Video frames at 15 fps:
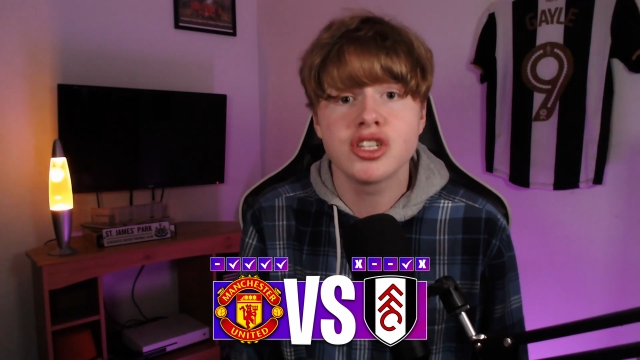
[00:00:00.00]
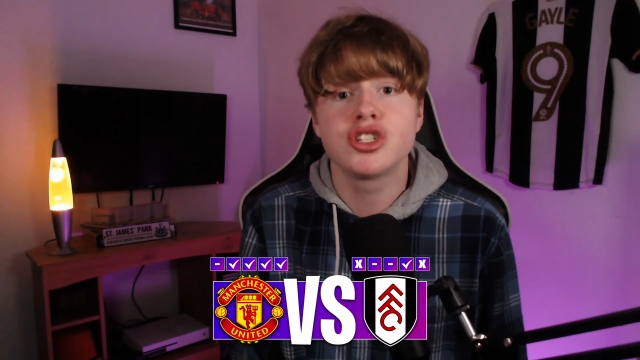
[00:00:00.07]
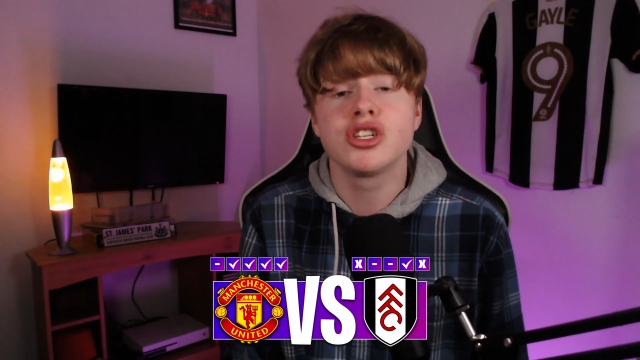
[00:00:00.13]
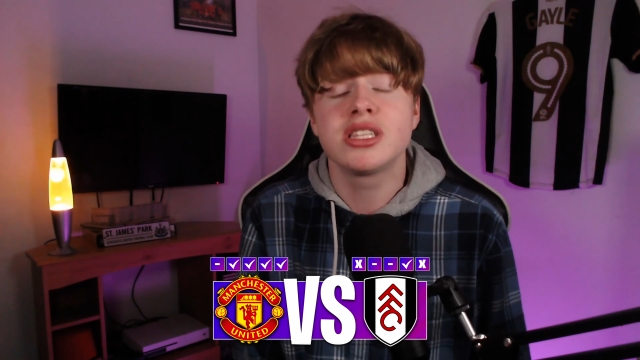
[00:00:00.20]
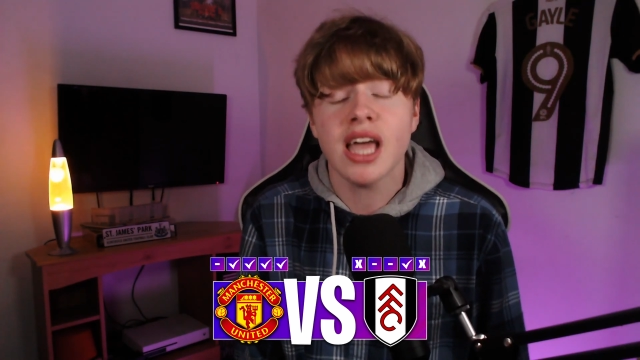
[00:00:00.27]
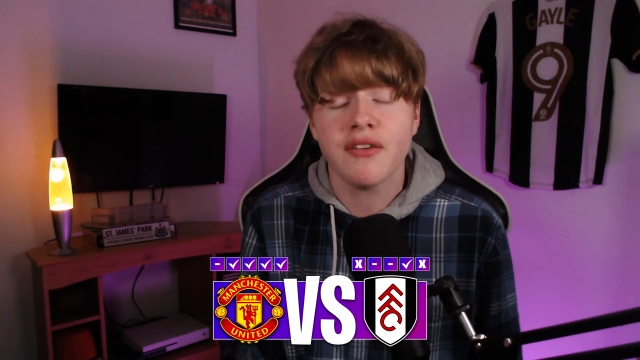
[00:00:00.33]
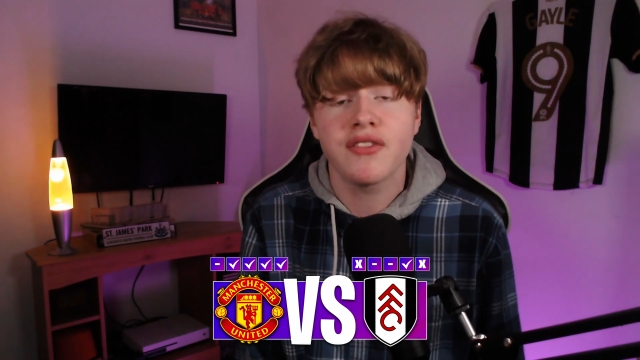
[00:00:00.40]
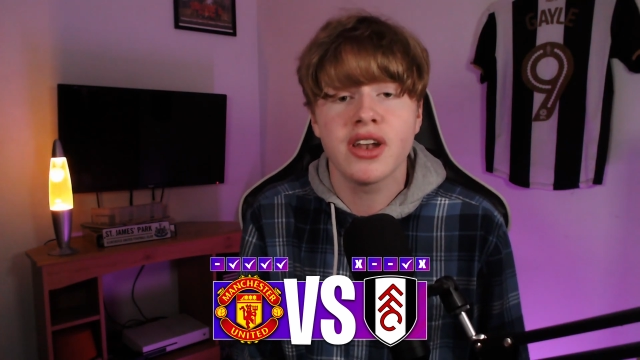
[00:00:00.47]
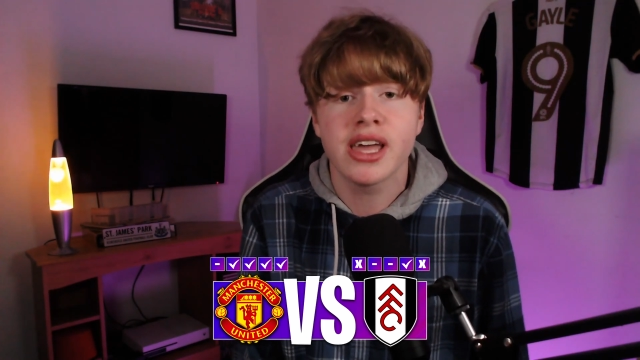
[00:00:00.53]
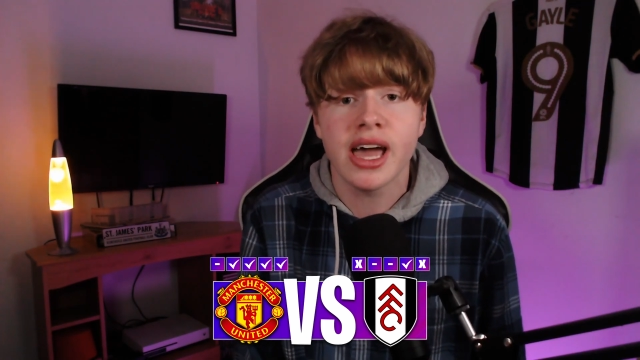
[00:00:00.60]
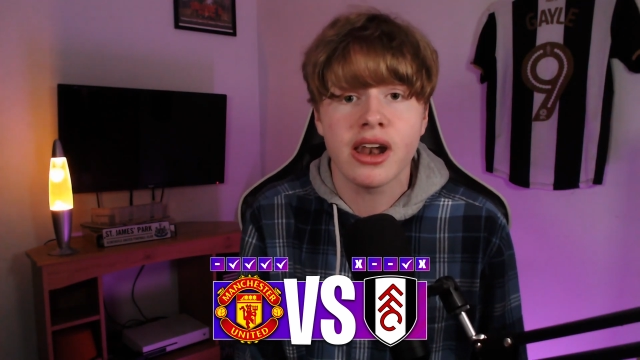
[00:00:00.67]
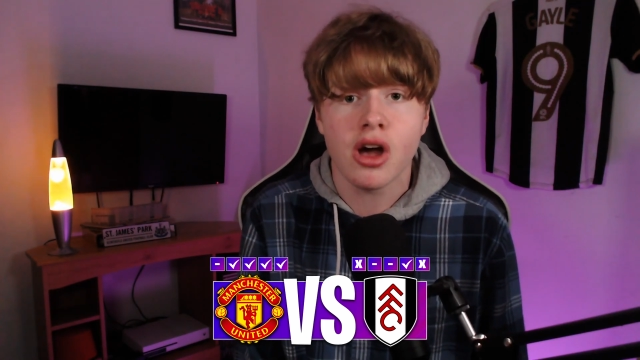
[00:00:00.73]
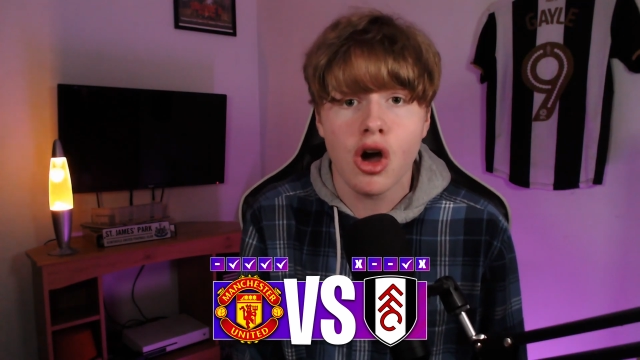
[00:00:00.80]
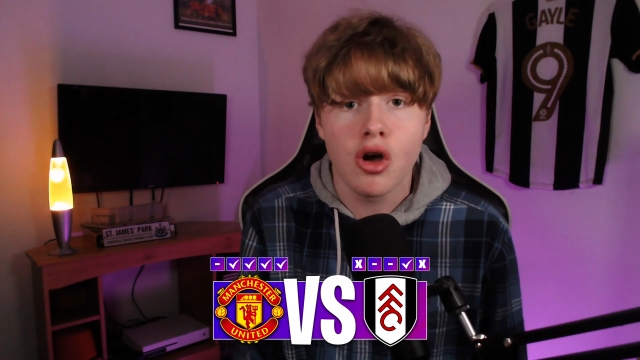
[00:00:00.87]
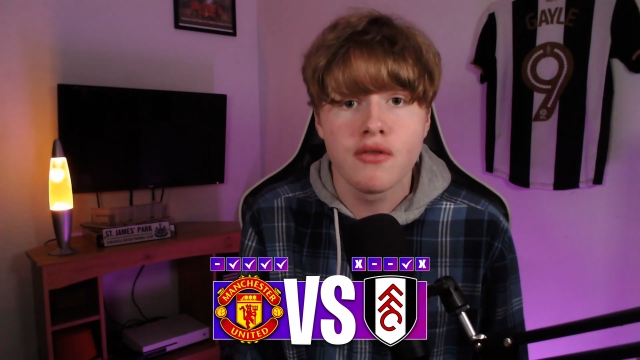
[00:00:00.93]
should definitely
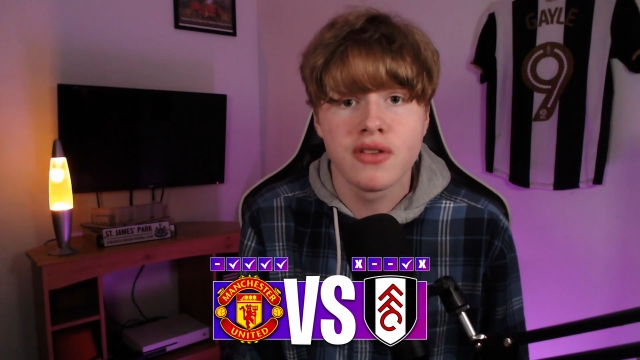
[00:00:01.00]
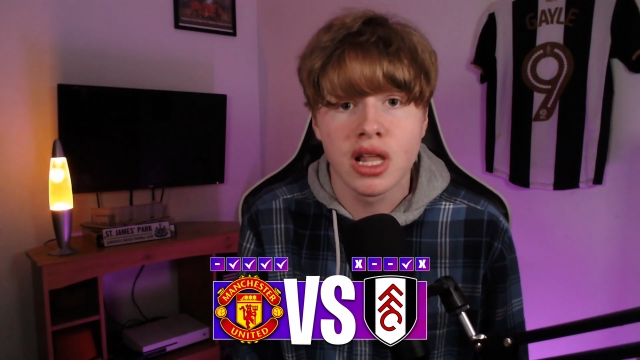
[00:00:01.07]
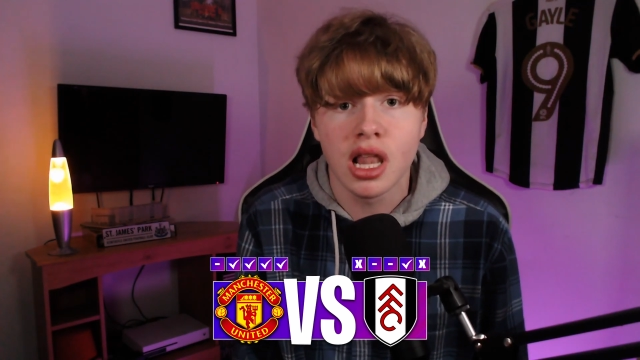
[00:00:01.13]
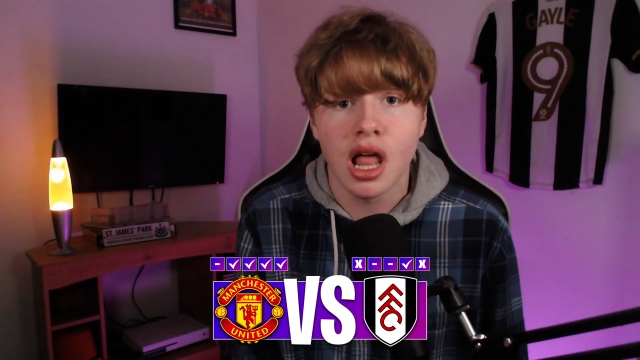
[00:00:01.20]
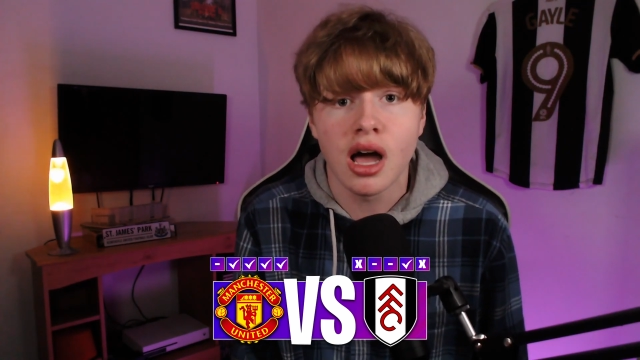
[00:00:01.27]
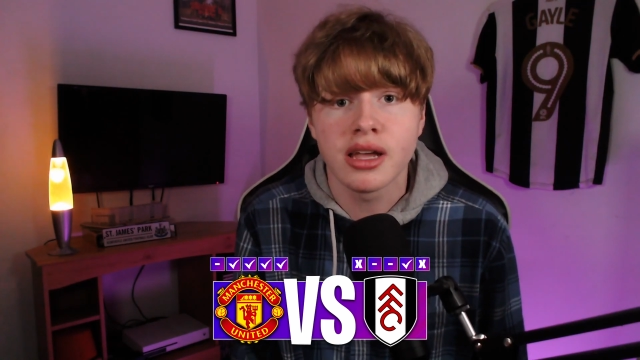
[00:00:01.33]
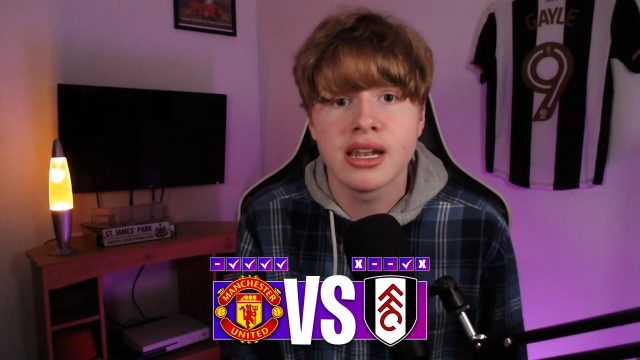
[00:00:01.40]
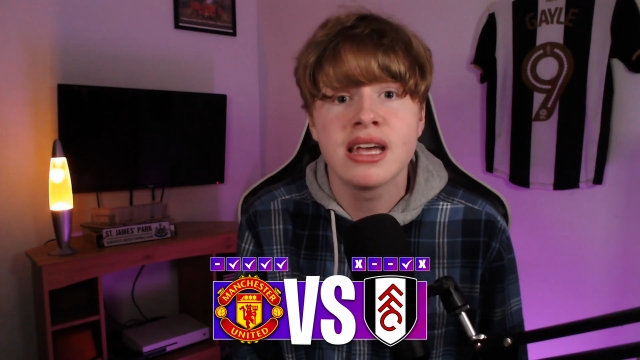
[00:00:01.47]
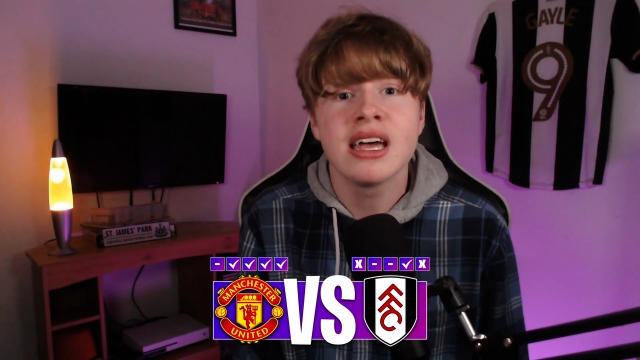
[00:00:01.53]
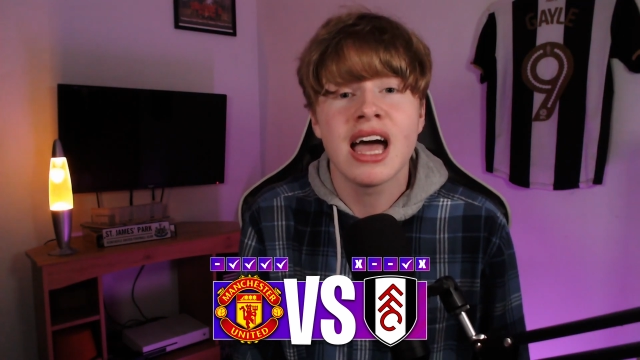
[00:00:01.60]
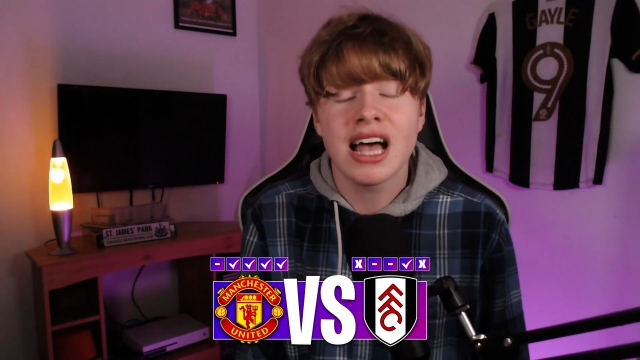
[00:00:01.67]
get it over the line,